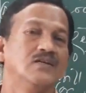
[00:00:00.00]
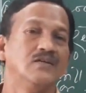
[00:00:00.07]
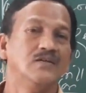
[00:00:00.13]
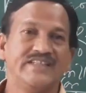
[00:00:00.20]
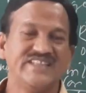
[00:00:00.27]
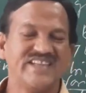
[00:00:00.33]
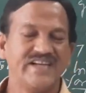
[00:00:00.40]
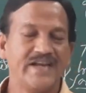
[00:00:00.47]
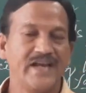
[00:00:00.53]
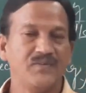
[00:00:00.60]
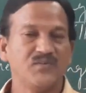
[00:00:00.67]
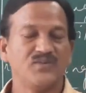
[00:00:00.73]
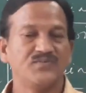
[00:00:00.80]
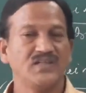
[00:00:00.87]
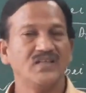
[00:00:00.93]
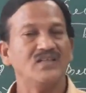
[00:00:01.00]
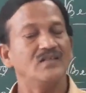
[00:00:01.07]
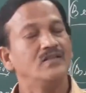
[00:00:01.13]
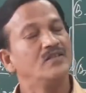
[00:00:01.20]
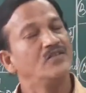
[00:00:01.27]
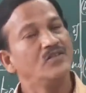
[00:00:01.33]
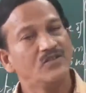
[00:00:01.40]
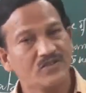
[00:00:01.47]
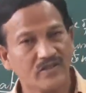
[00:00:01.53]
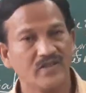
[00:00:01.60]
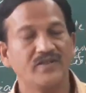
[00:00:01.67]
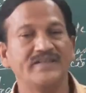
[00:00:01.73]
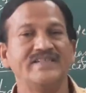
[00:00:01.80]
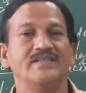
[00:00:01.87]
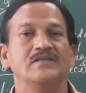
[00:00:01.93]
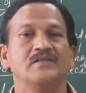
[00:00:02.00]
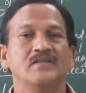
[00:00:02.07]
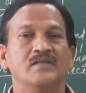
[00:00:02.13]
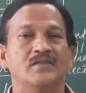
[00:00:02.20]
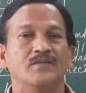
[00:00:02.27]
in the name of the drawer,